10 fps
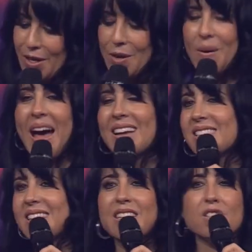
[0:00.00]
you.
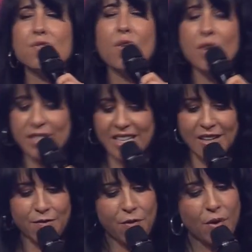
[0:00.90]
Exodus
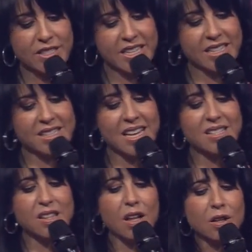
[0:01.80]
14:14
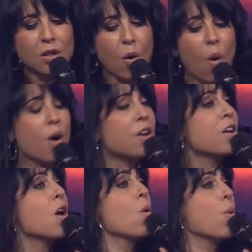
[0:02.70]
says, the Lord
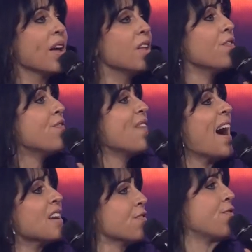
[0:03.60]
will
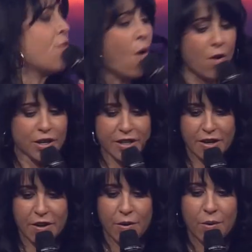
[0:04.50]
fight for
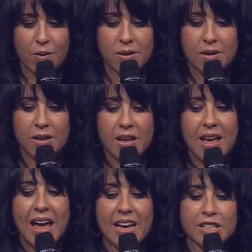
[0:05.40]
you
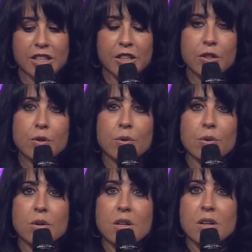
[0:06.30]
and
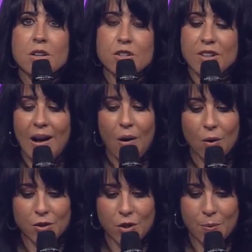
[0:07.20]
you shall
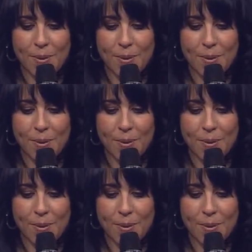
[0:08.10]
hold your